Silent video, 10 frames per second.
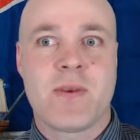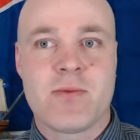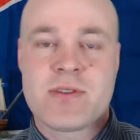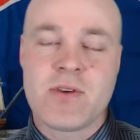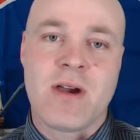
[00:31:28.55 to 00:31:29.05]
It
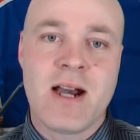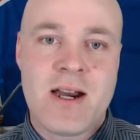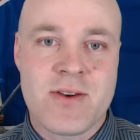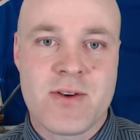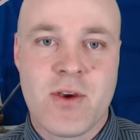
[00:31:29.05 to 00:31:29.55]
was so
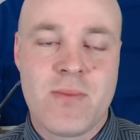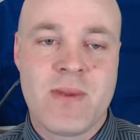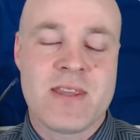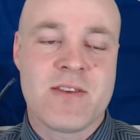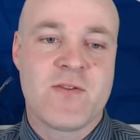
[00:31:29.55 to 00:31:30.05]
hard on her
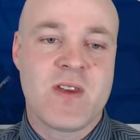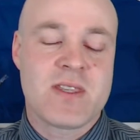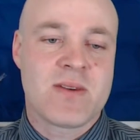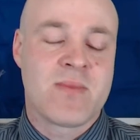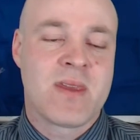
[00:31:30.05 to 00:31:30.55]
being the
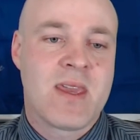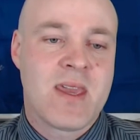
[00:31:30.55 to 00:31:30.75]
victim.